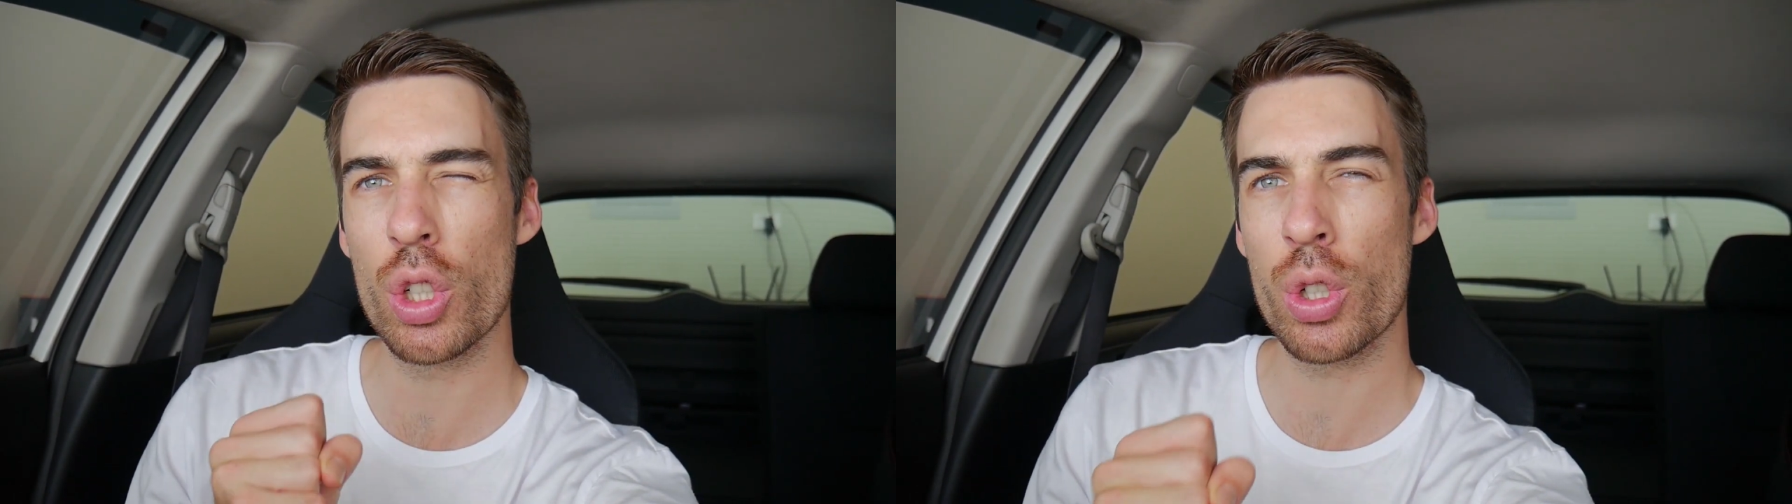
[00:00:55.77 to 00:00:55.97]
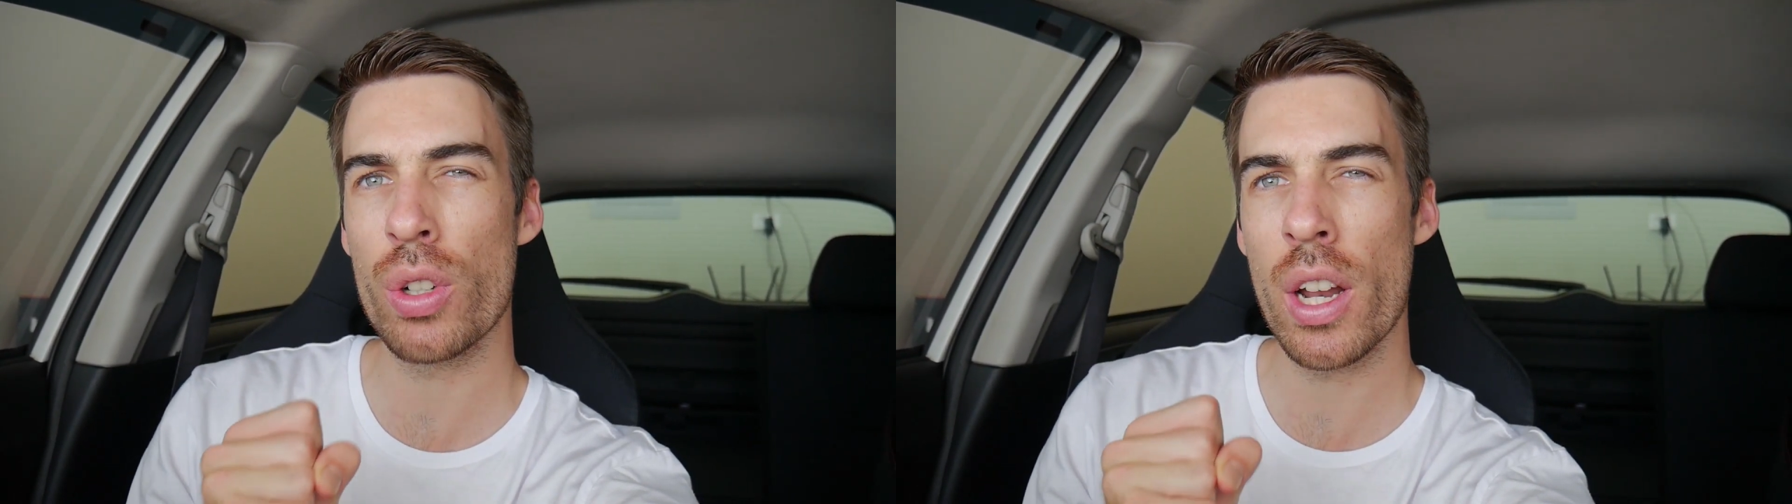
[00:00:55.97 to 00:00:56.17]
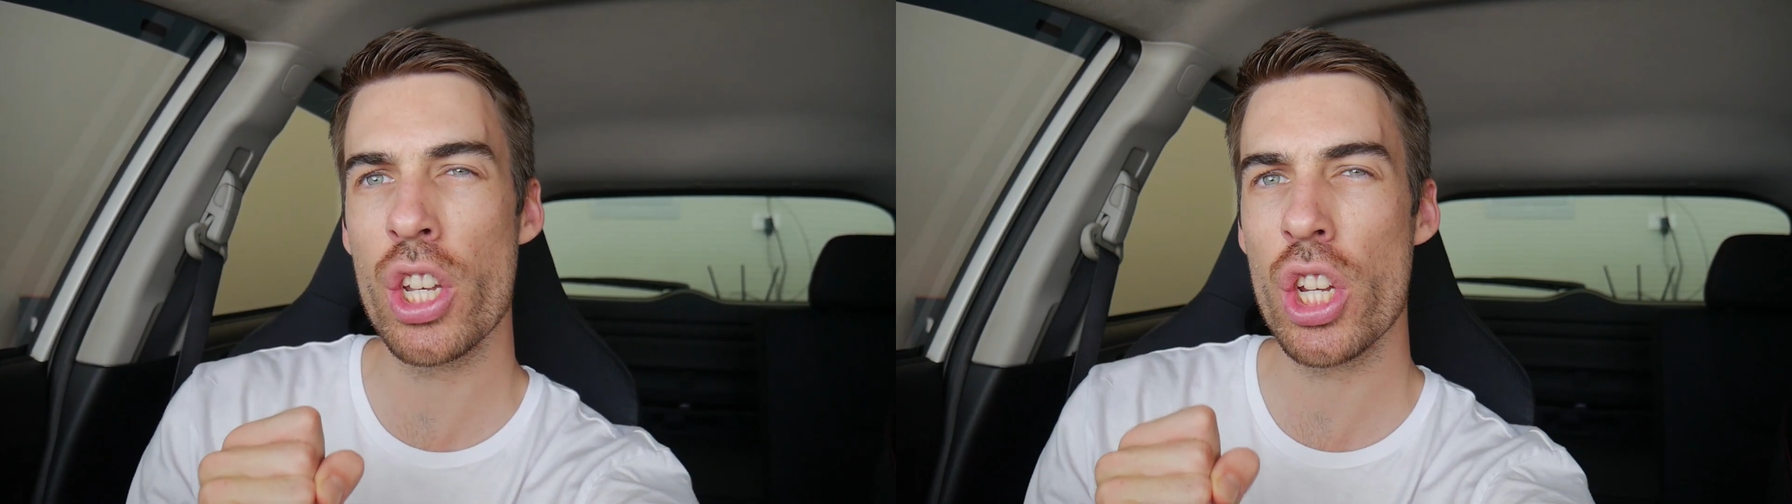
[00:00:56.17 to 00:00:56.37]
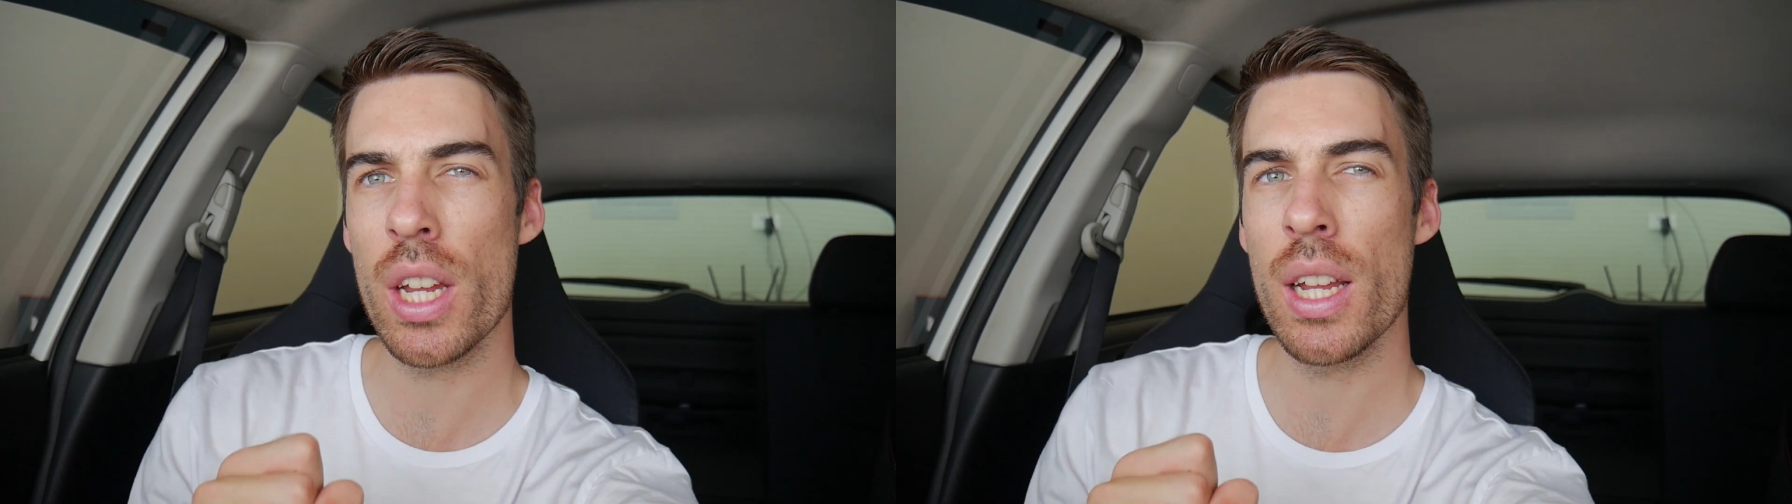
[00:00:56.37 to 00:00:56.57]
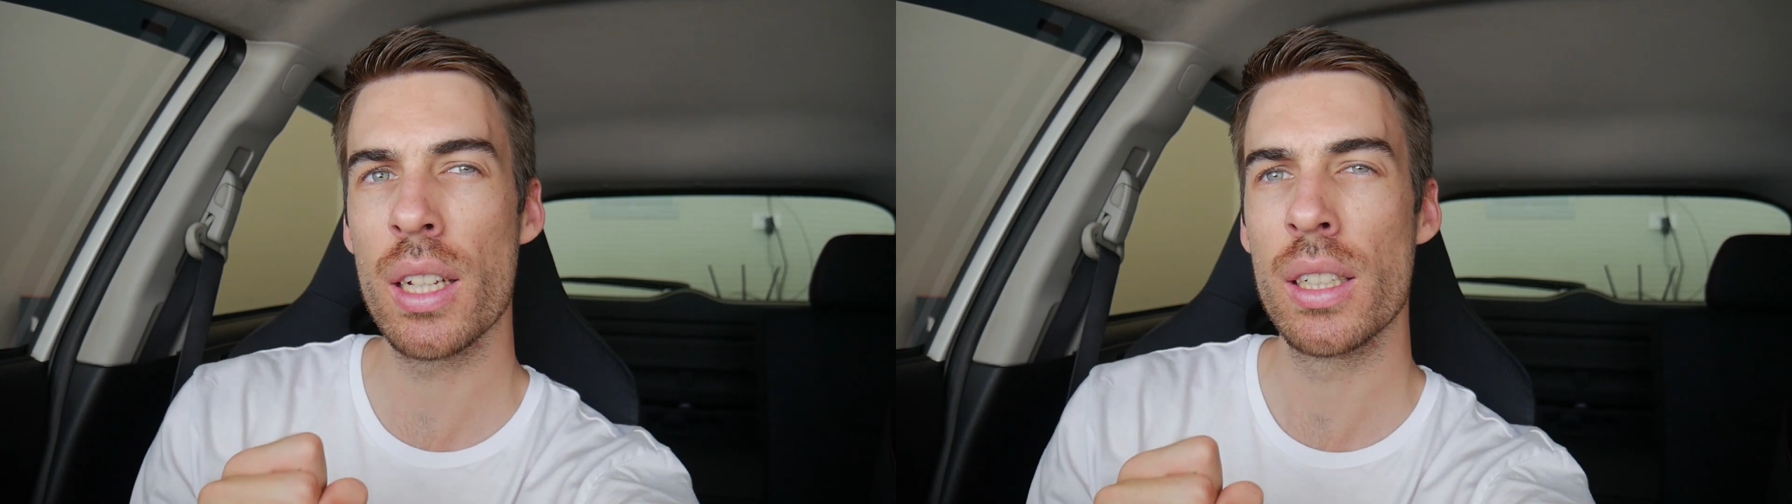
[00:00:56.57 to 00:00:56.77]

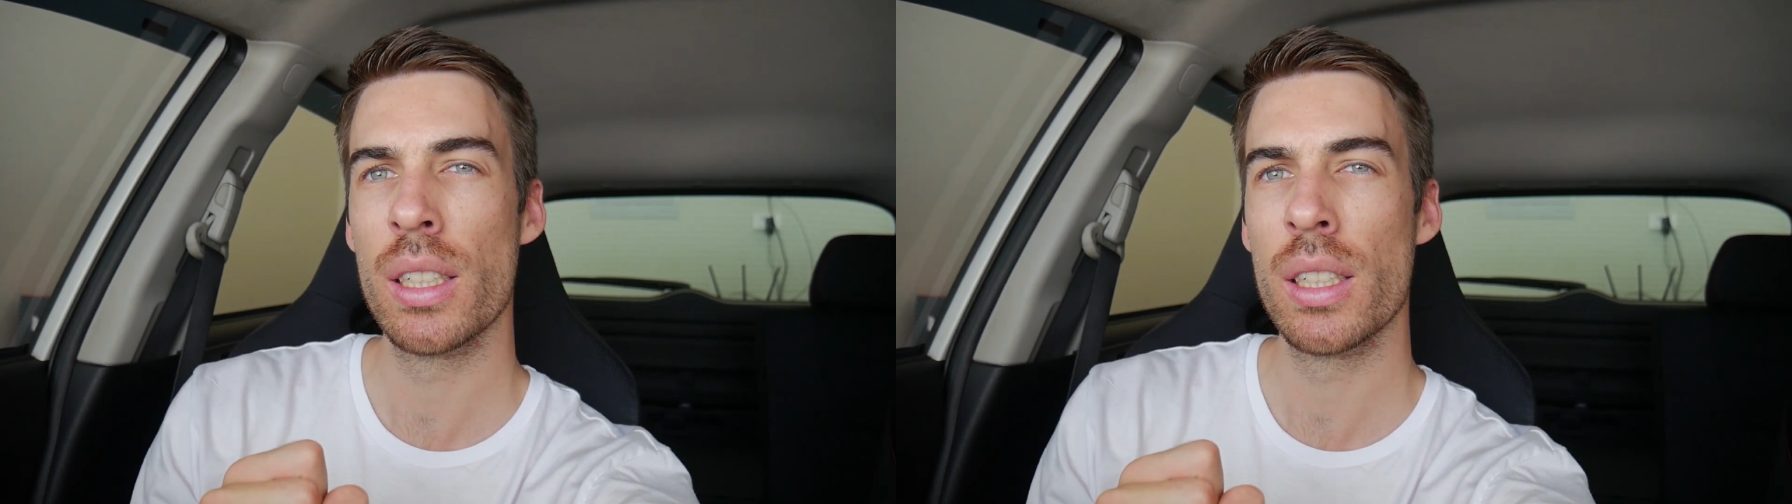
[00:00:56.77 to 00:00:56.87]
crunchy.